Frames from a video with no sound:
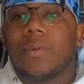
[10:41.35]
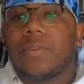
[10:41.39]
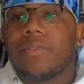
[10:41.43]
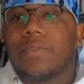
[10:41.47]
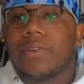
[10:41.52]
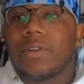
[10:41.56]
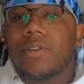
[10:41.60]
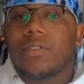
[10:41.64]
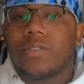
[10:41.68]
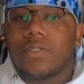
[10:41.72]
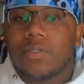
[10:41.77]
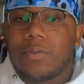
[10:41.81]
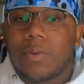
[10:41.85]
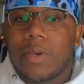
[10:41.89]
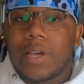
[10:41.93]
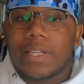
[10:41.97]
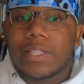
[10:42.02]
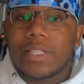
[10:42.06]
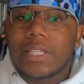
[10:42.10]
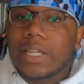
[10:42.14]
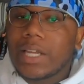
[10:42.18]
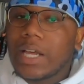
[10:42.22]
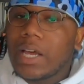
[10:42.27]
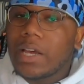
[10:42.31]
referred to
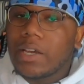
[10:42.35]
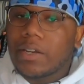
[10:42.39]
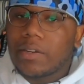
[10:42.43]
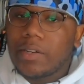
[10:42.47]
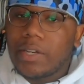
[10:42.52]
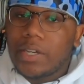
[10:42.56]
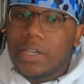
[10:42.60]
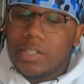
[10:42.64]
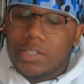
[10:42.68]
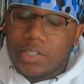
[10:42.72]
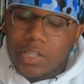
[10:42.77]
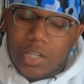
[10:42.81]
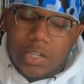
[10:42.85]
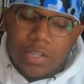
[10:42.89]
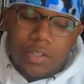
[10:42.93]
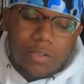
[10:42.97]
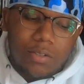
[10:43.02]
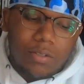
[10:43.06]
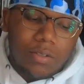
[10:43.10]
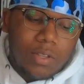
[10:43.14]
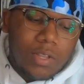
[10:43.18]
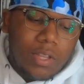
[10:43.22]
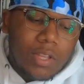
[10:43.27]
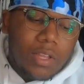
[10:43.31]
as the concrete
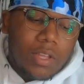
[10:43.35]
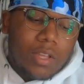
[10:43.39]
jungle.